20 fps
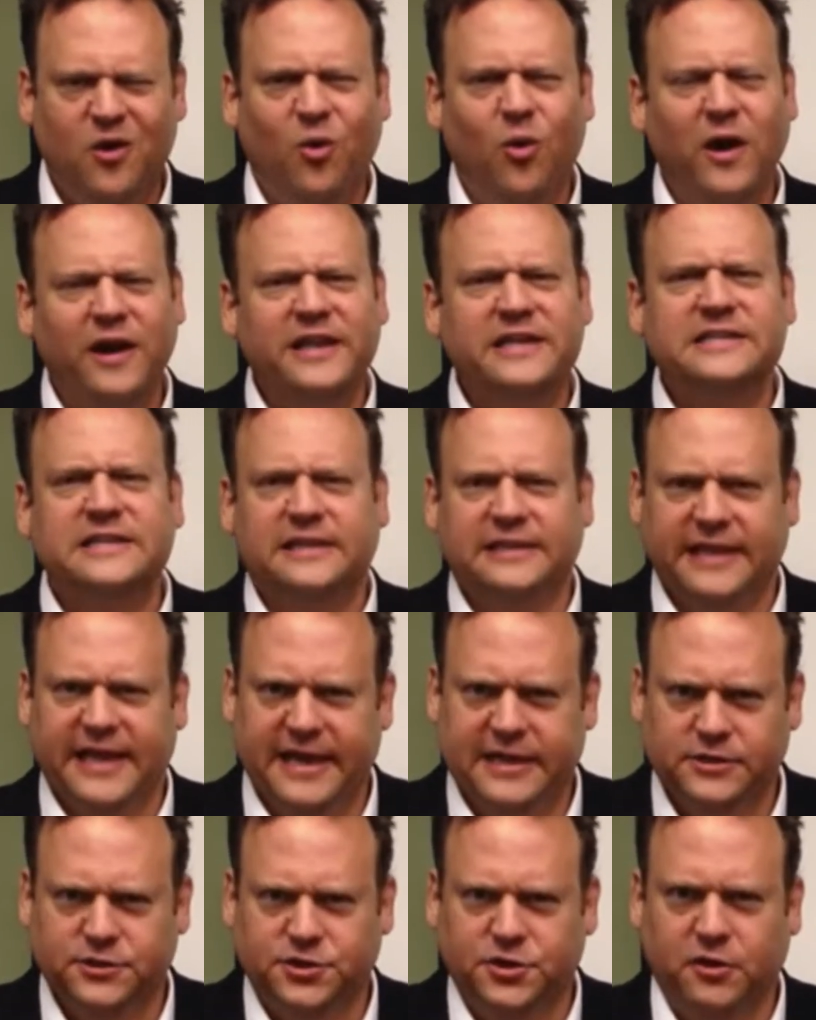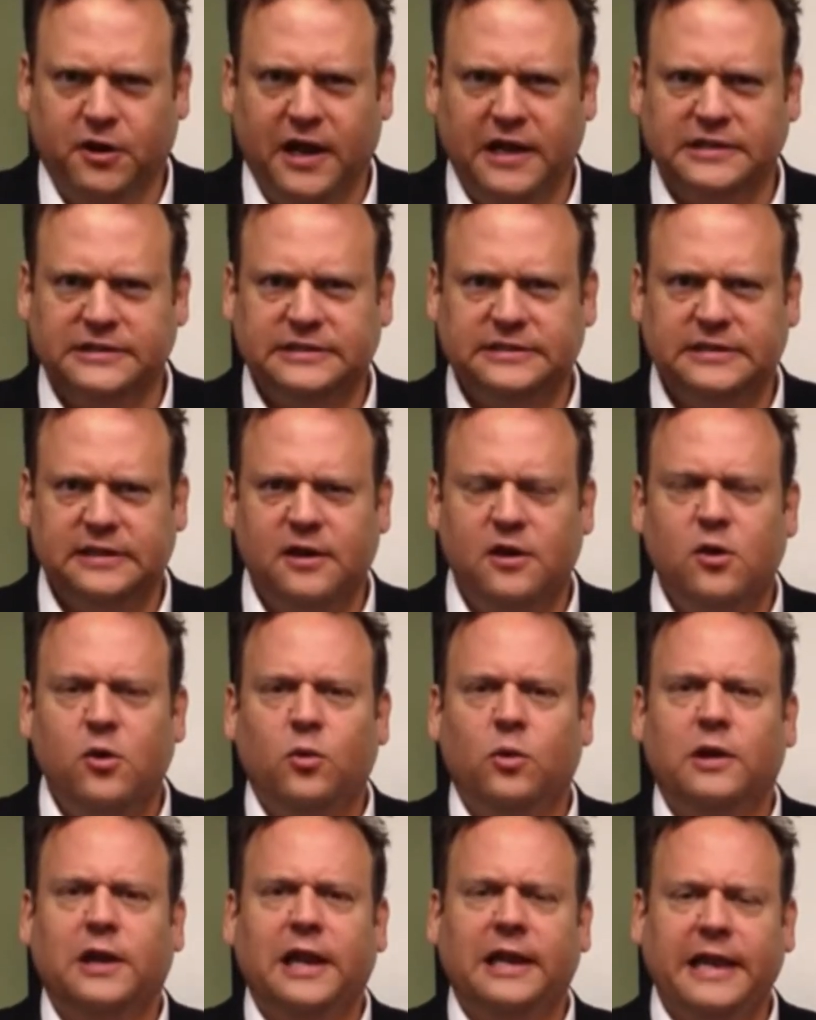What is a land trust?
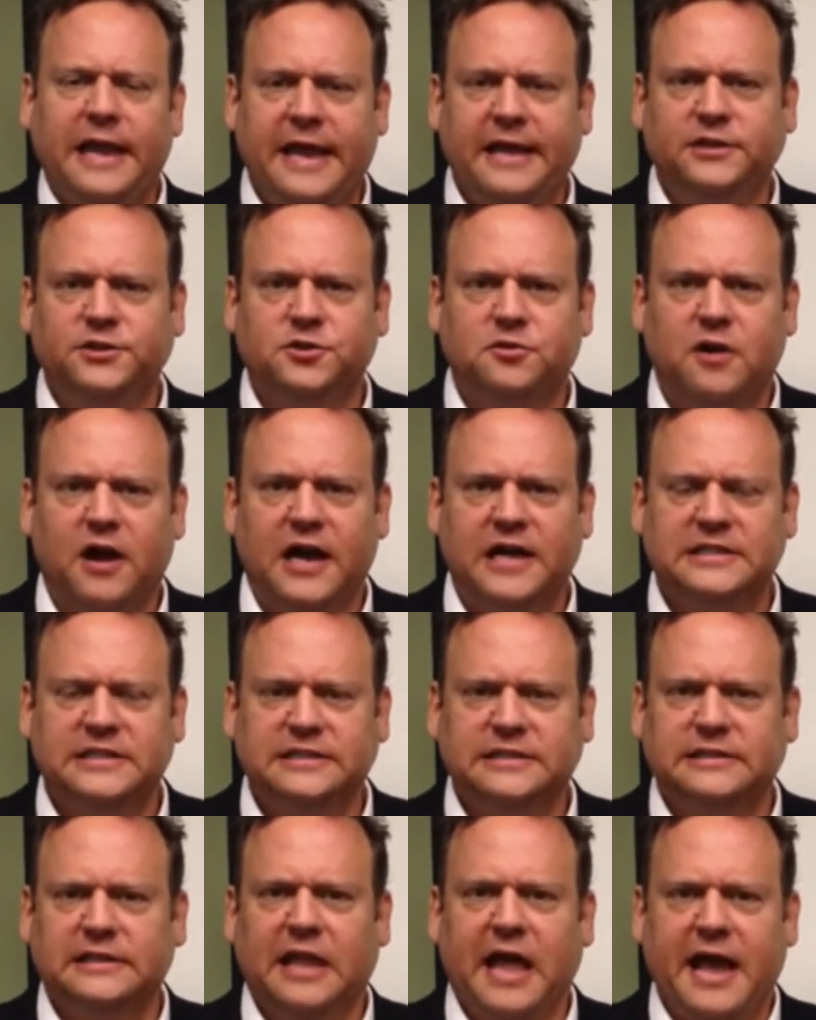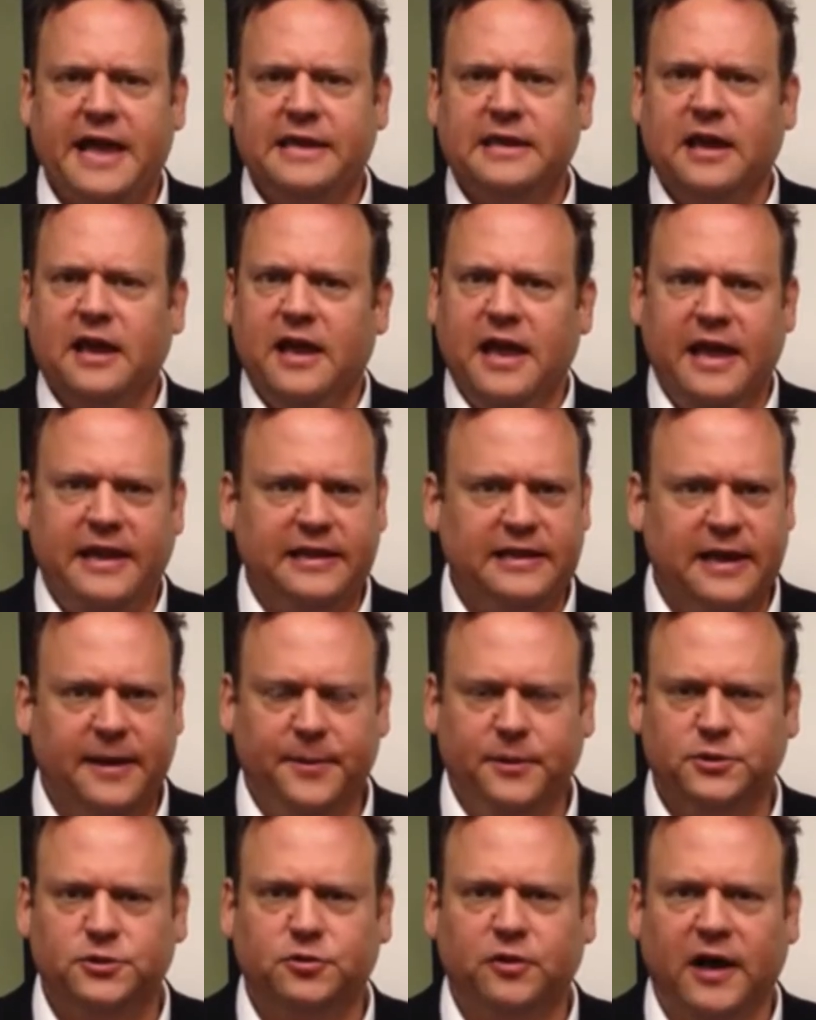Well, a land trust, like any
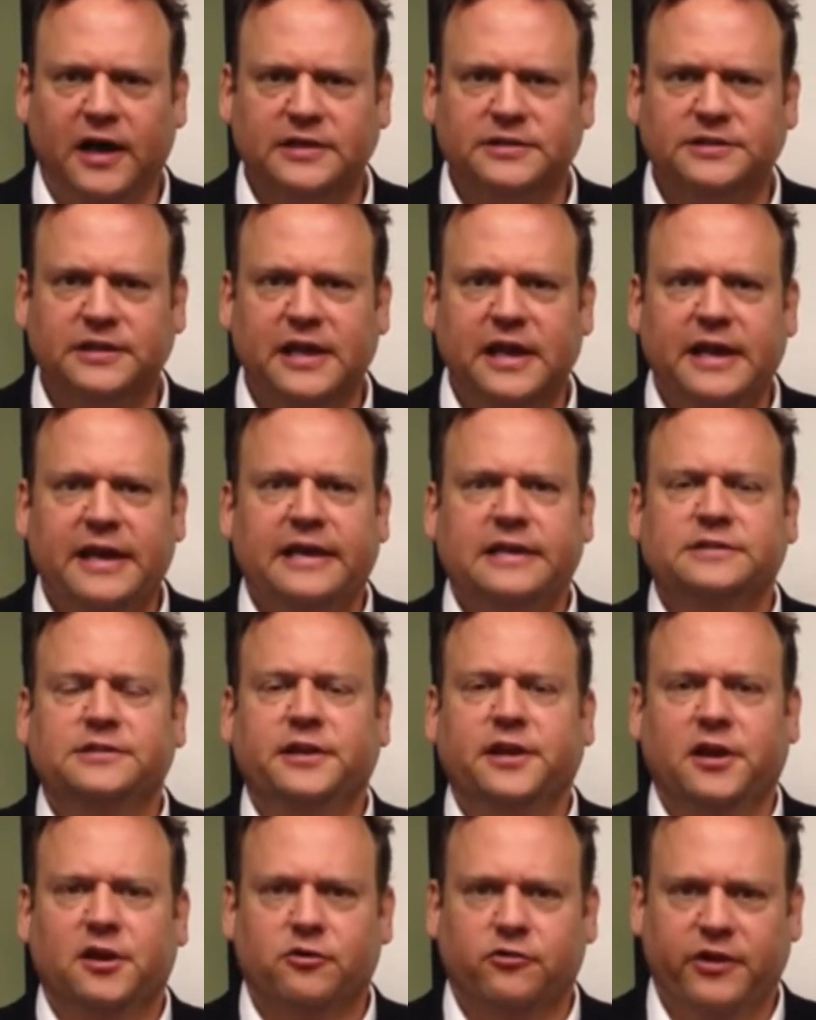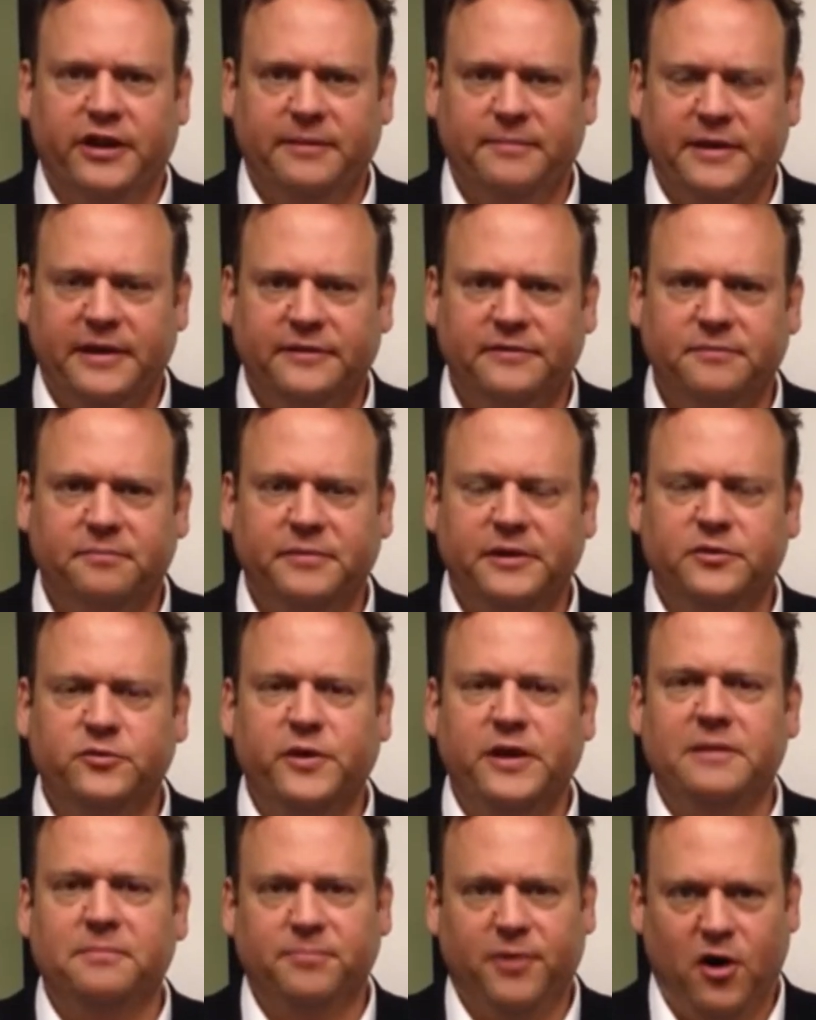other trust, is an agreement
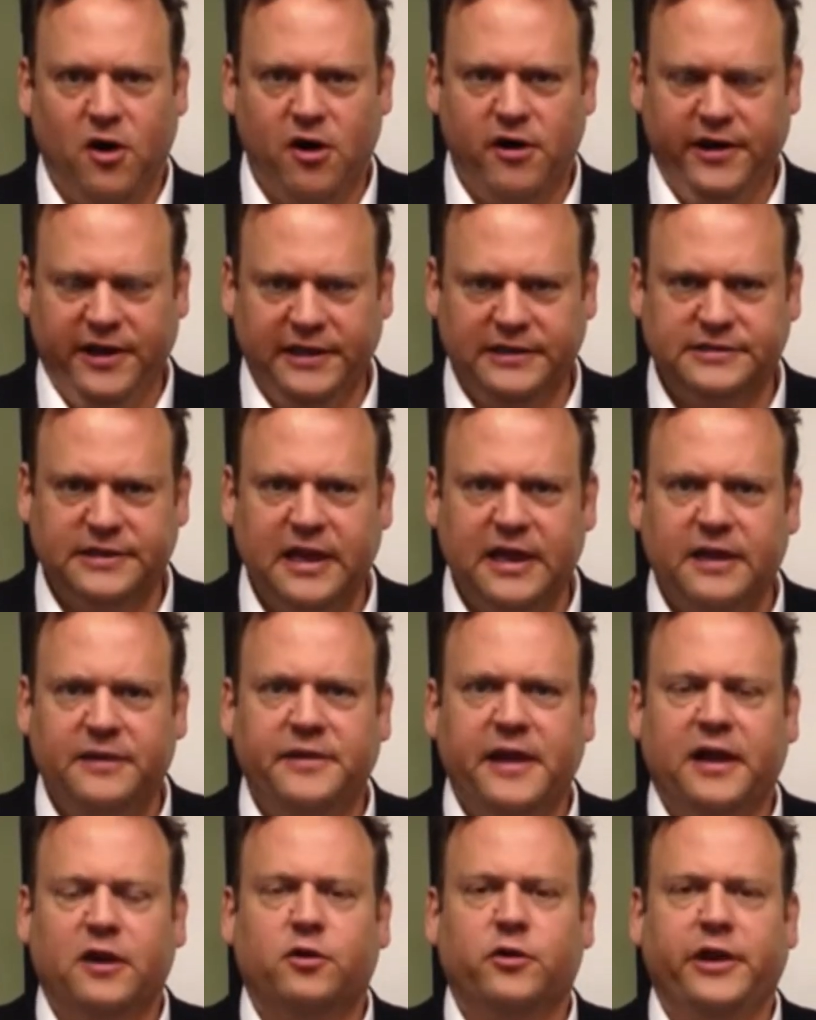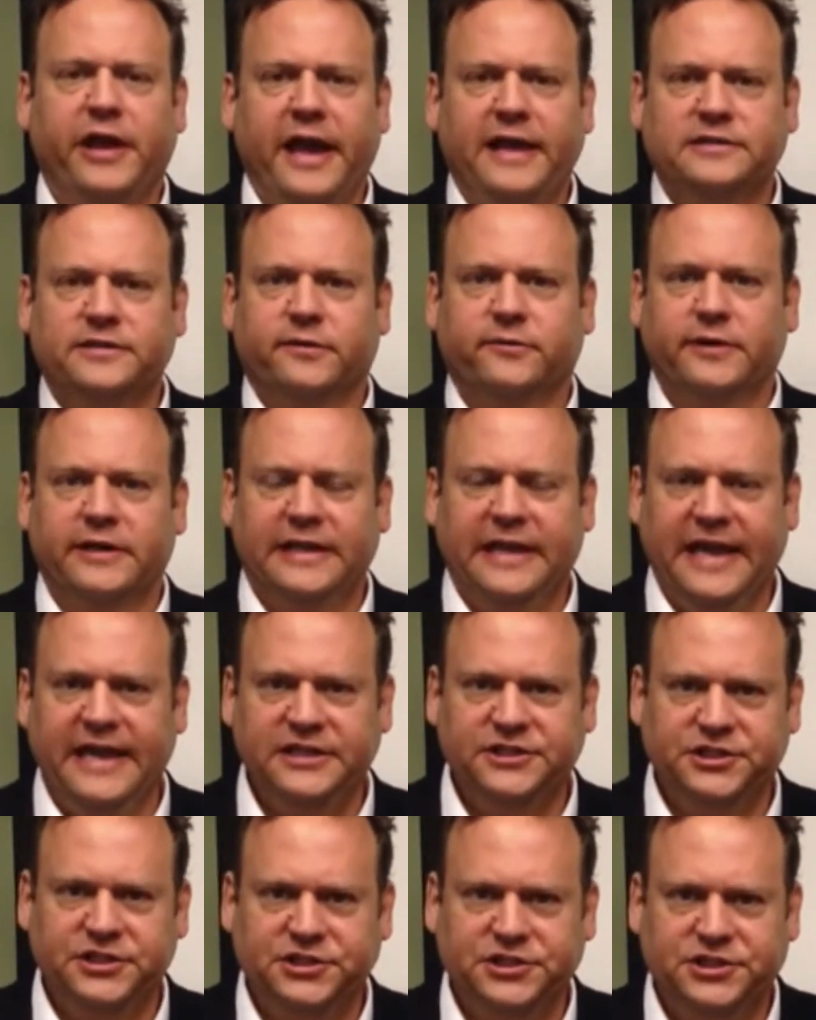between parties that creates a
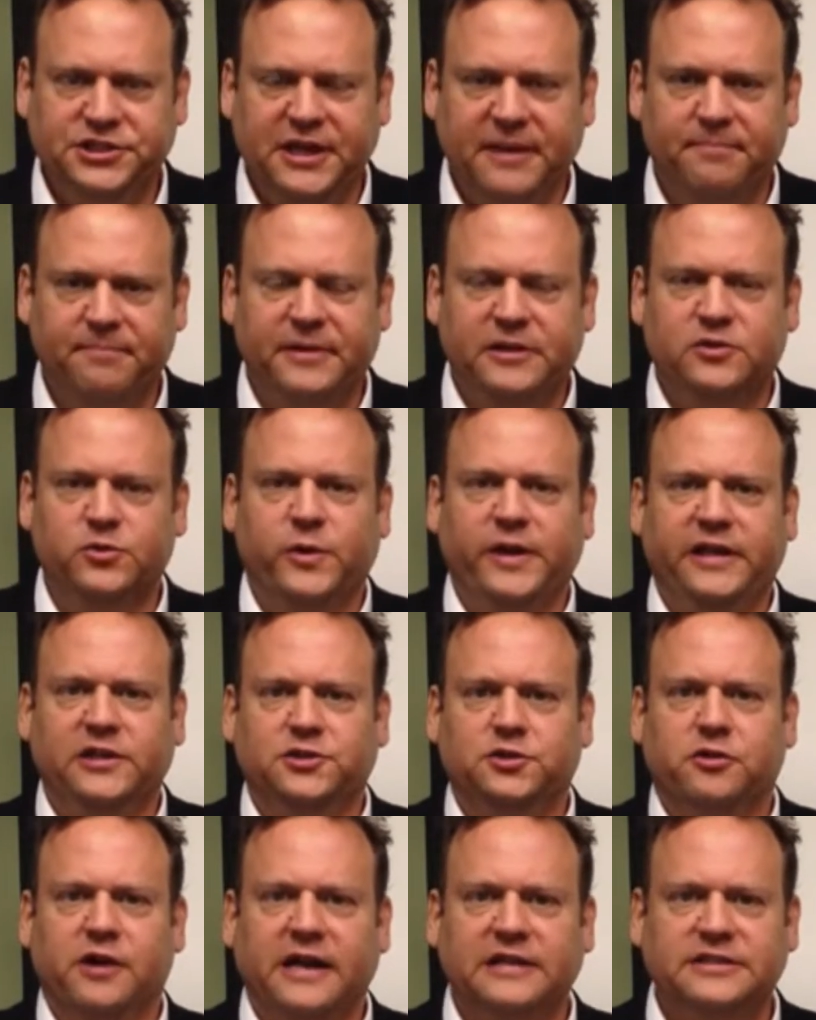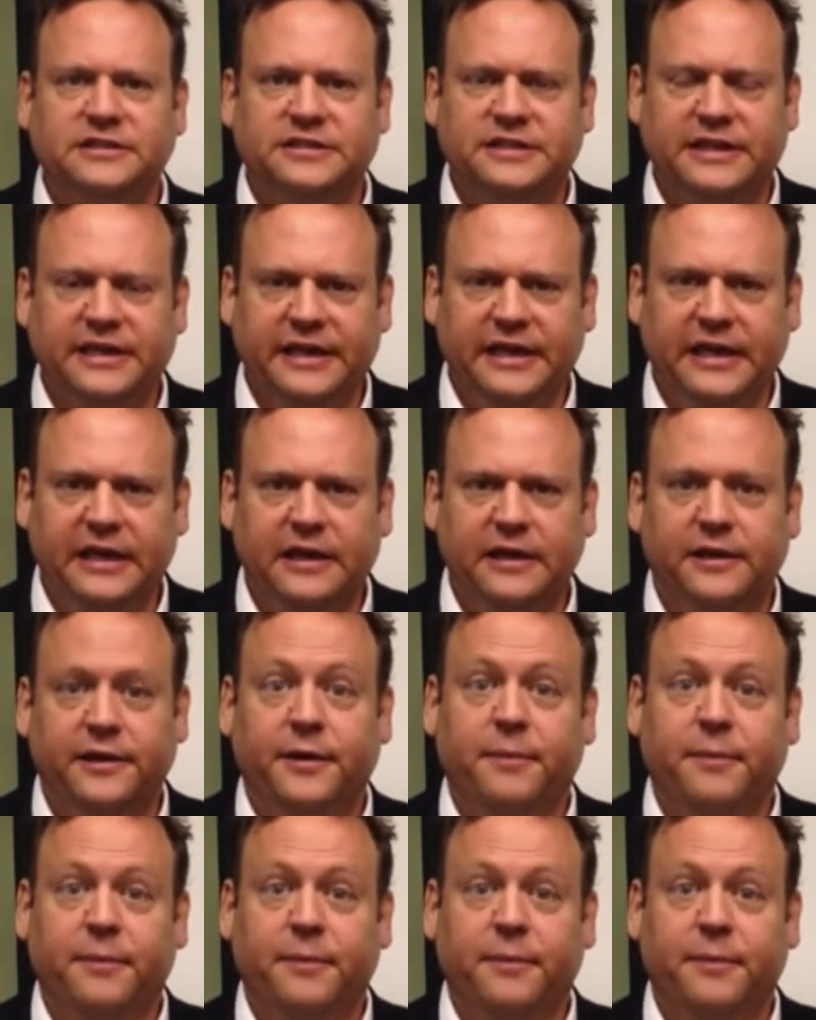relationship between trustee,